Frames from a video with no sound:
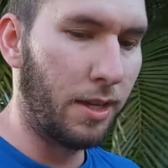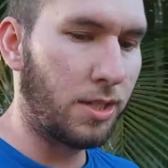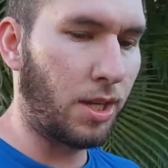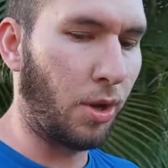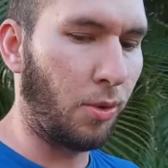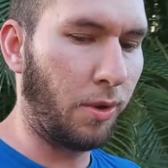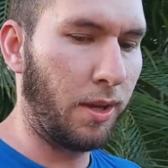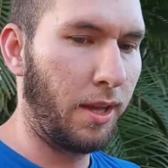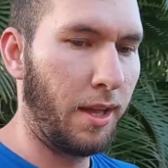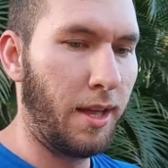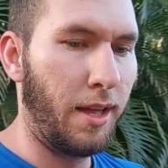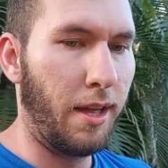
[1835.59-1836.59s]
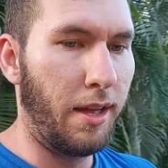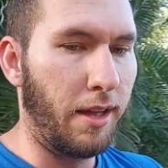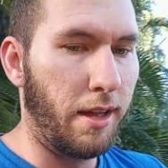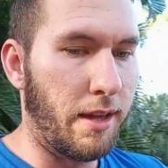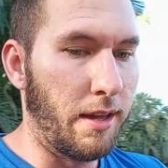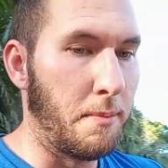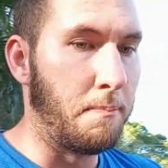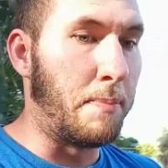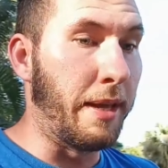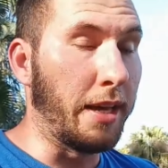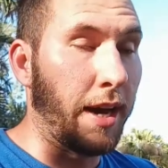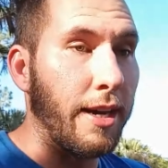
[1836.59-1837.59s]
So
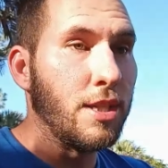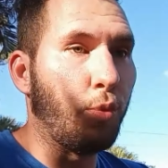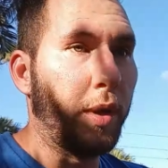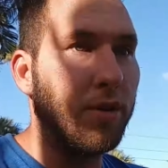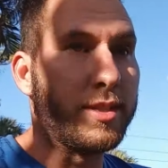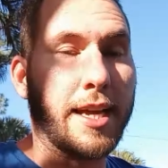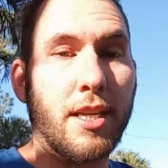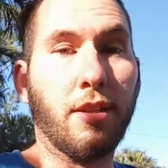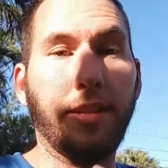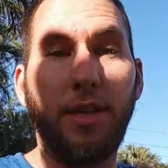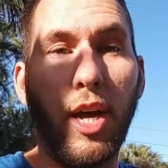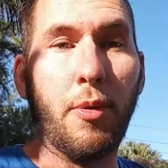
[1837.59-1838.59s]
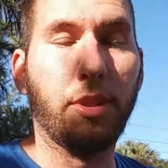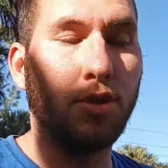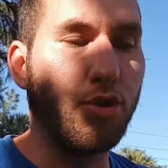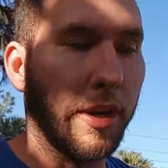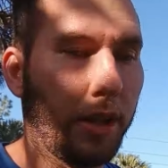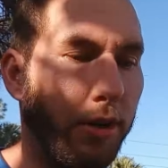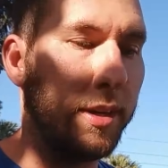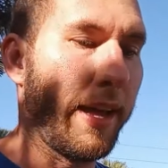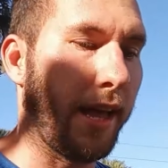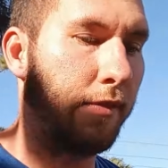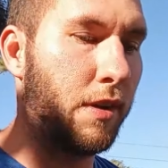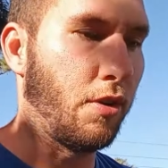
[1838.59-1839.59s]
because we are technically done with the trailer and
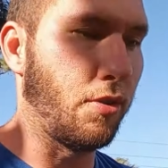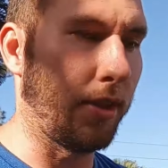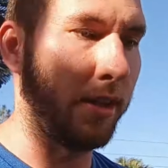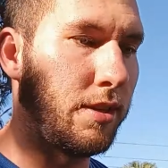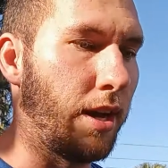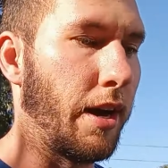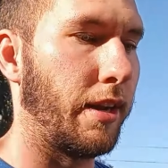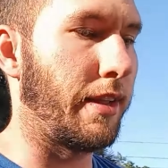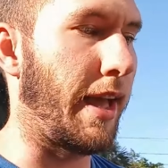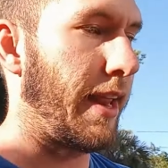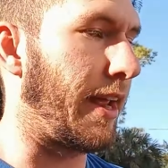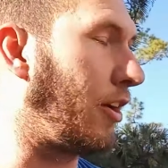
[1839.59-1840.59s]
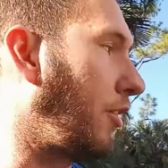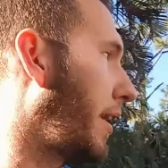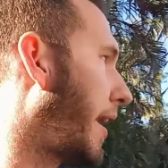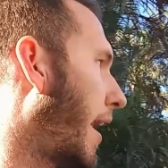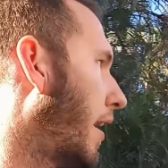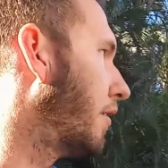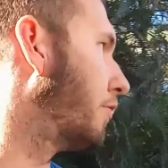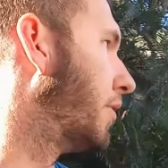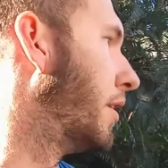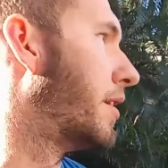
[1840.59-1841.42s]
I have everything done and I already have